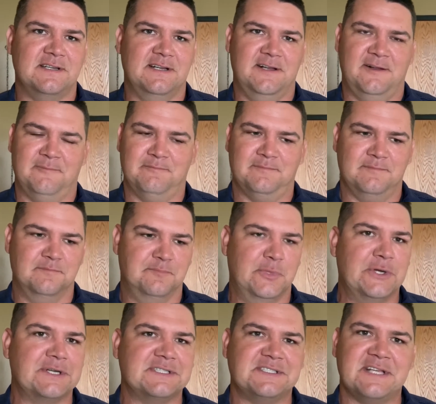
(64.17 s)
um,
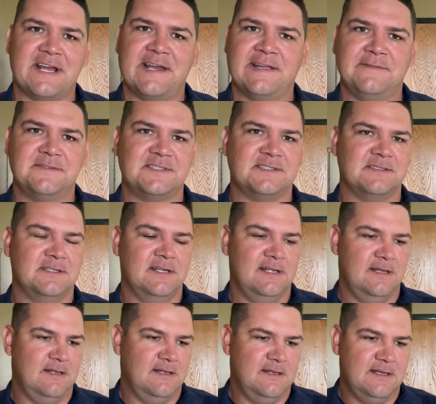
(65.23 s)
book safes,
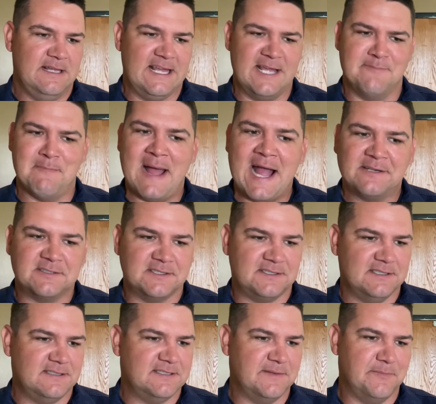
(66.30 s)
in
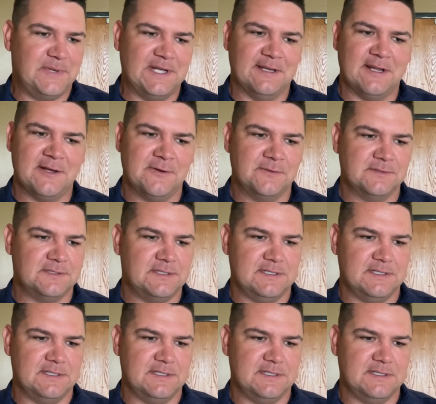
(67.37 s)
mattresses and pillows.